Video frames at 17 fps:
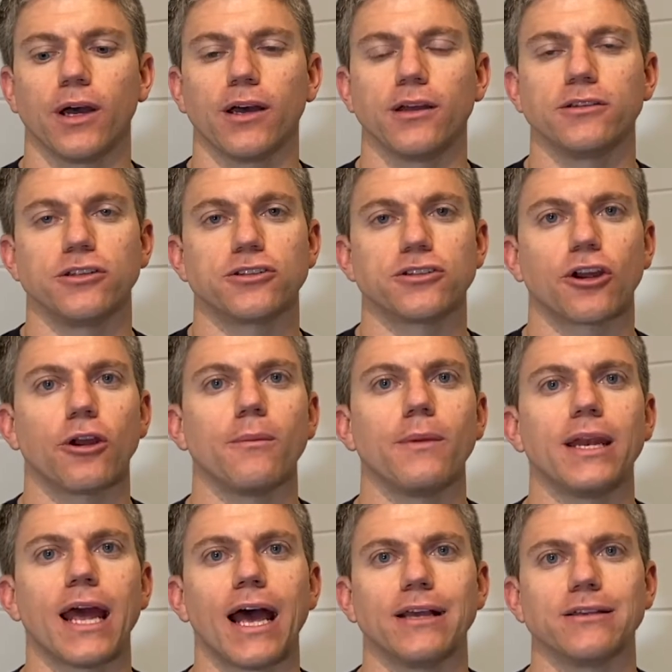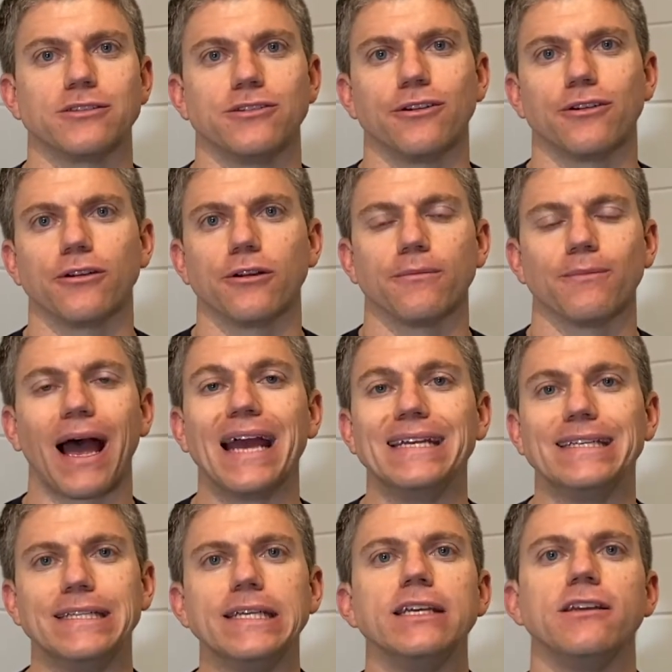determine as their
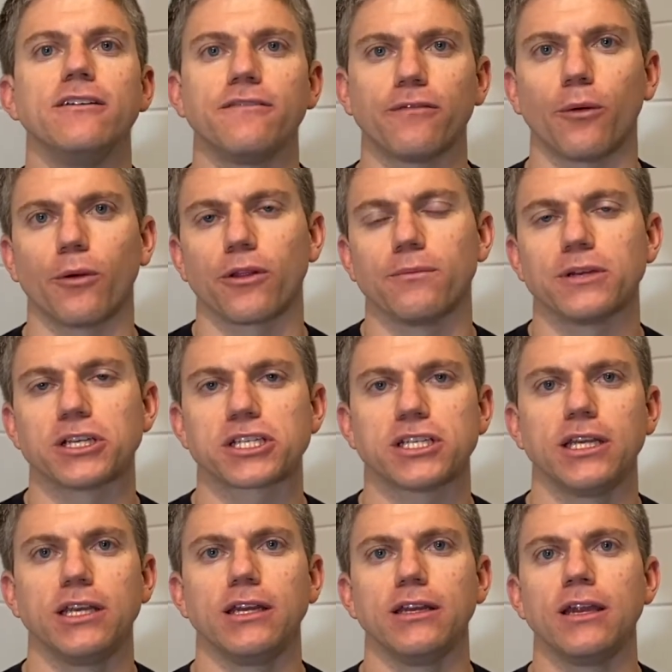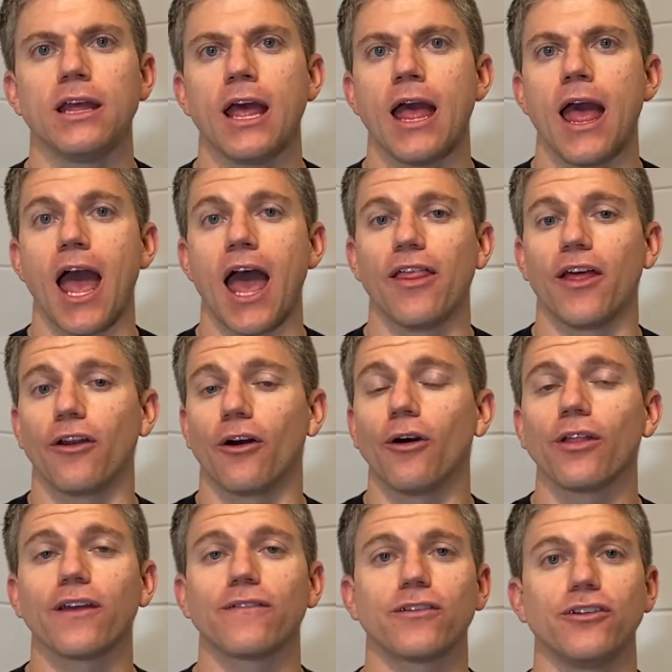ID for the machine, and then all
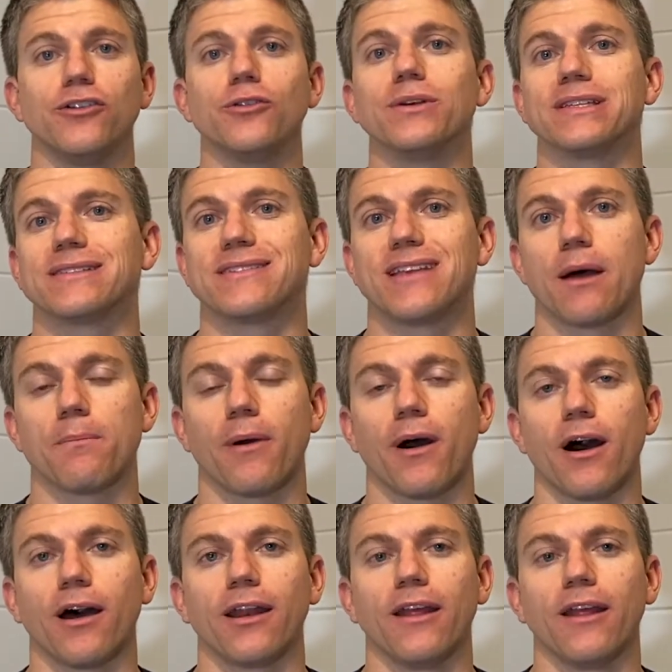they have to do is step on.